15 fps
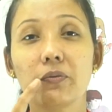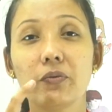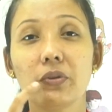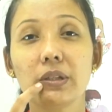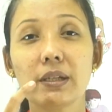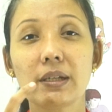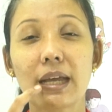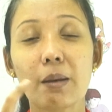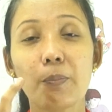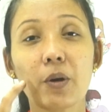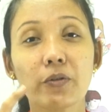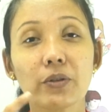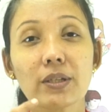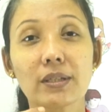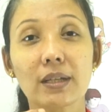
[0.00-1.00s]
With the help
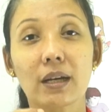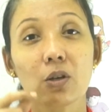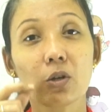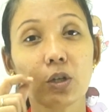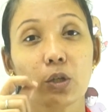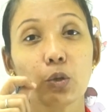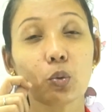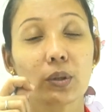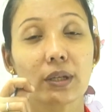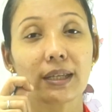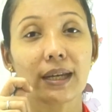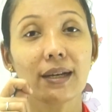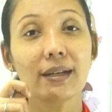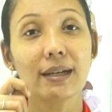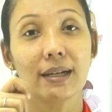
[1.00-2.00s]
of the tongue only you will
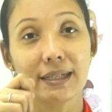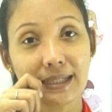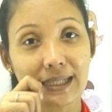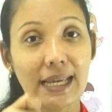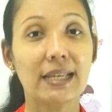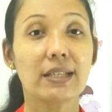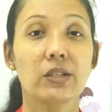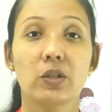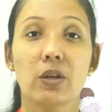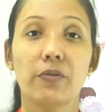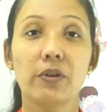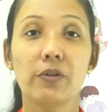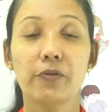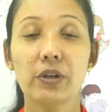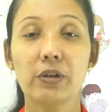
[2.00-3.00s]
get taste of
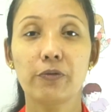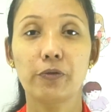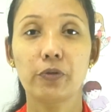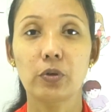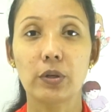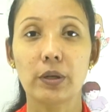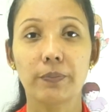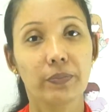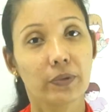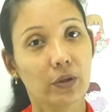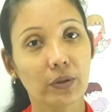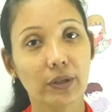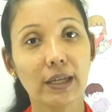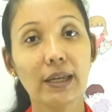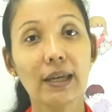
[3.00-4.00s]
different food,
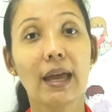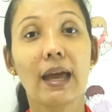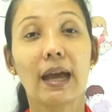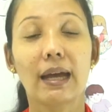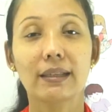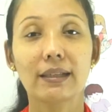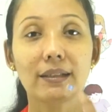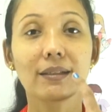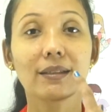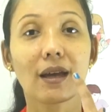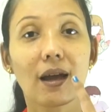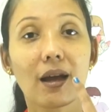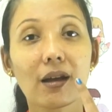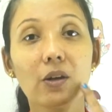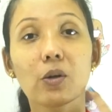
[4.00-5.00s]
okay. Adayathu
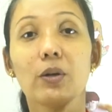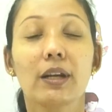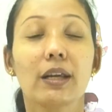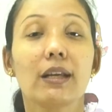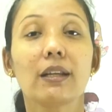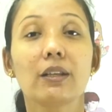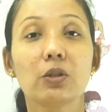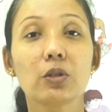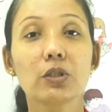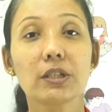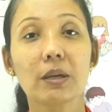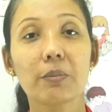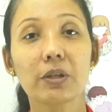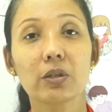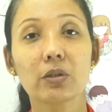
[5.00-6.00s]
naak undengil endo
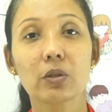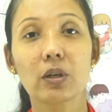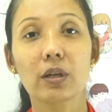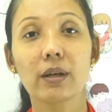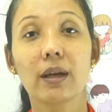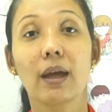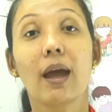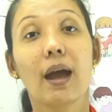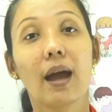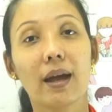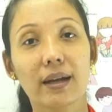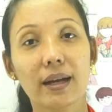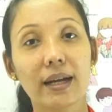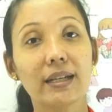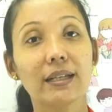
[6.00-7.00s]
cheyan pattathullu, ah
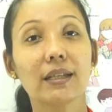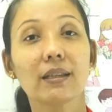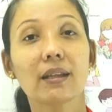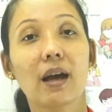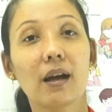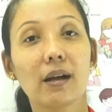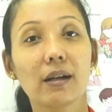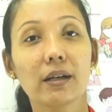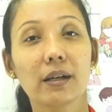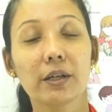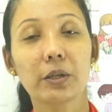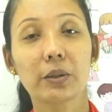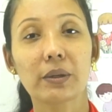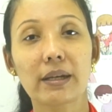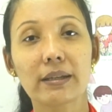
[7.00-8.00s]
kazhikkunna
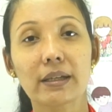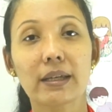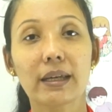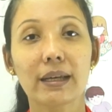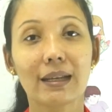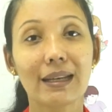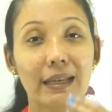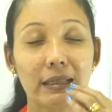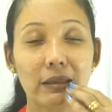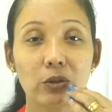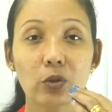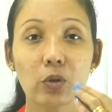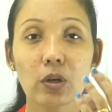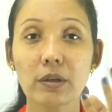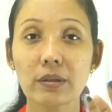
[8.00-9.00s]
aagaram adakke ingane
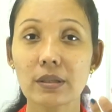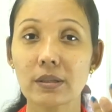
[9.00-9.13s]
endo